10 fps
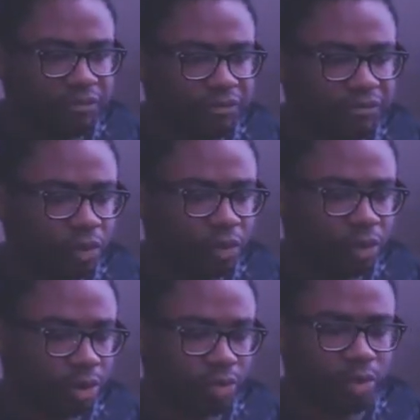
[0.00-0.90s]

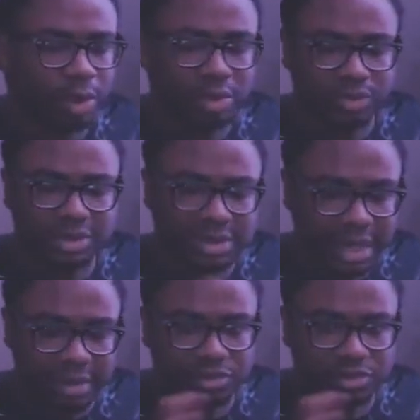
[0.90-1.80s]
for, what's the
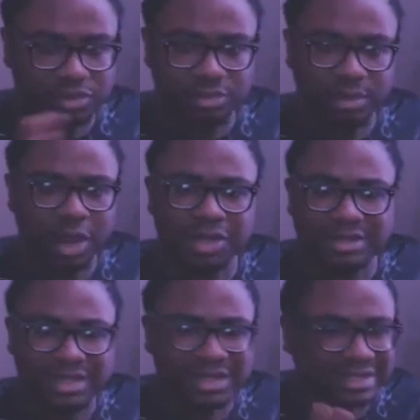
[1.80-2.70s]
name of it? Mario
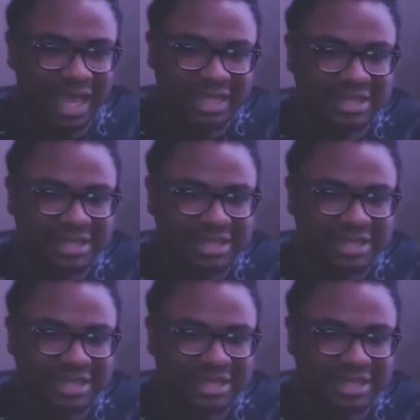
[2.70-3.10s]
Tennis Aces.